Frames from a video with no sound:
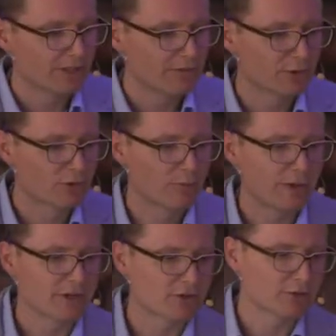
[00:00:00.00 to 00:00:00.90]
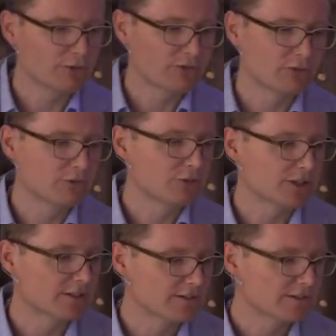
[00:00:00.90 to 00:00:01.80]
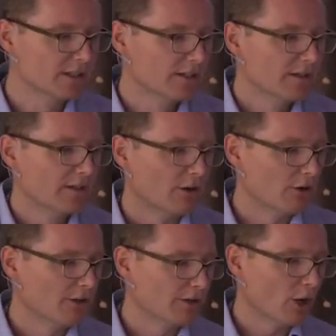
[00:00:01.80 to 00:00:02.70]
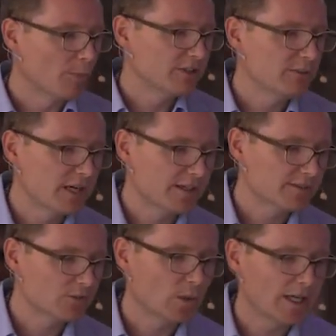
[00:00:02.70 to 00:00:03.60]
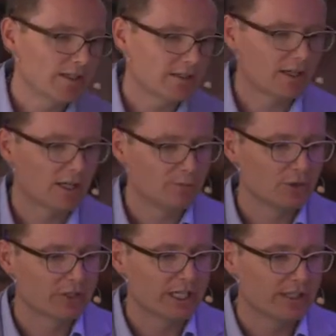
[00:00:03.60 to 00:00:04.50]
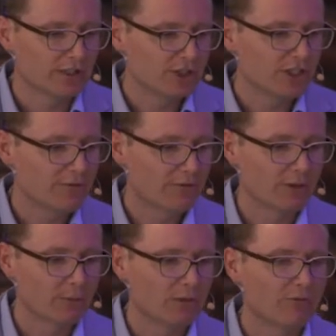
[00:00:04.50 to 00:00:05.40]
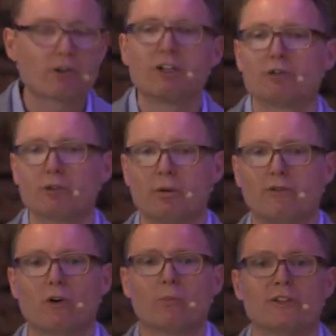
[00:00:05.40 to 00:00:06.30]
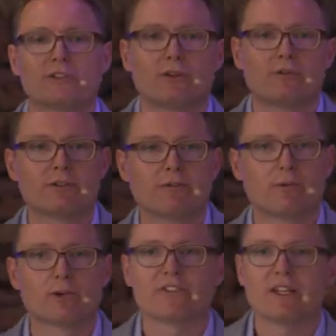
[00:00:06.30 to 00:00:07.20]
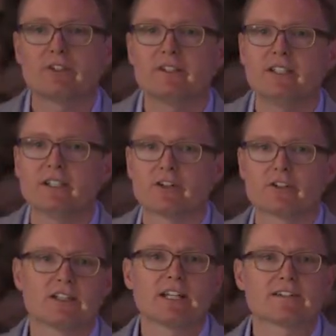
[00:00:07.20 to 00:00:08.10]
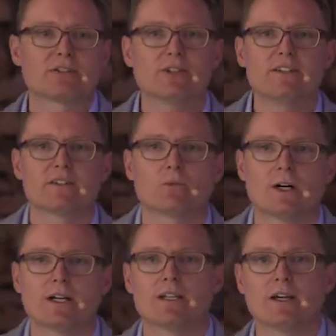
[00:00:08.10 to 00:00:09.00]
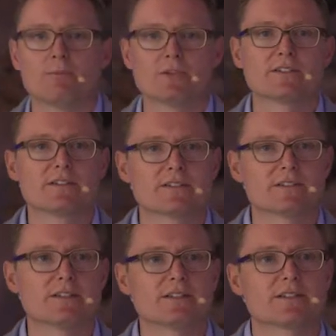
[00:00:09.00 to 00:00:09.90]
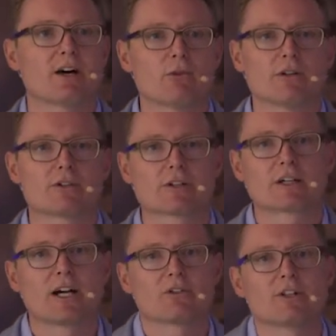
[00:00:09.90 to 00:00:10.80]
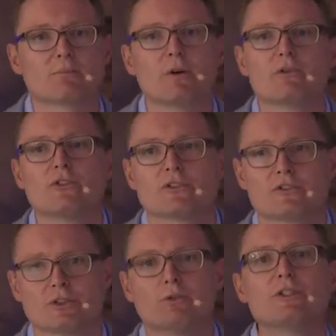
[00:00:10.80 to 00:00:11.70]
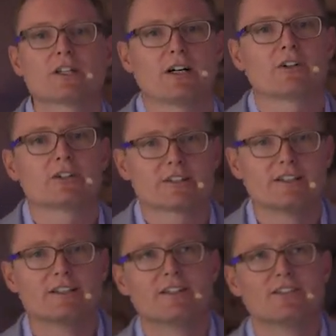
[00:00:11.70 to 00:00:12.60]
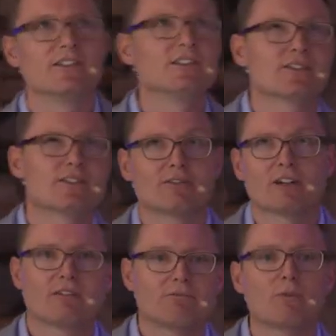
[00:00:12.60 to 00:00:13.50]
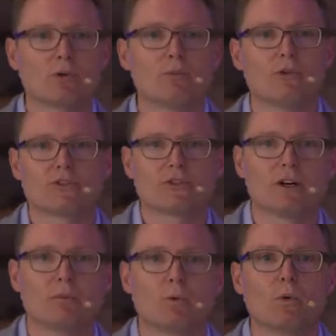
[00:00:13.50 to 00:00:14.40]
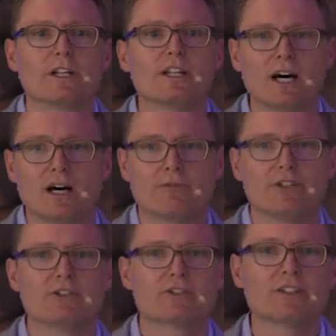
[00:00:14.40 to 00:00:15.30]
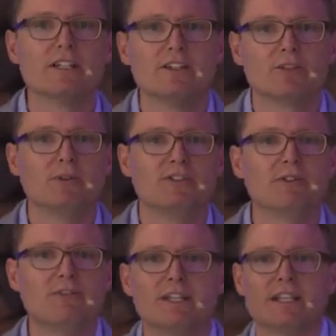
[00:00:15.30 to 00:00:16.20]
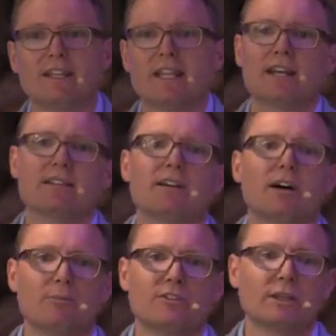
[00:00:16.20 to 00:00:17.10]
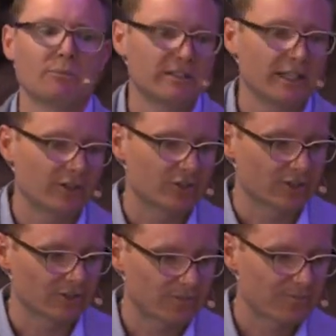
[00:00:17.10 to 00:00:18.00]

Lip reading: if you compare those solutions on an optimized way, you can achieve a very good performance of the 470 card, and that's the reason why this is our current most sold card since almost 1.5 years, specific in that segmentation.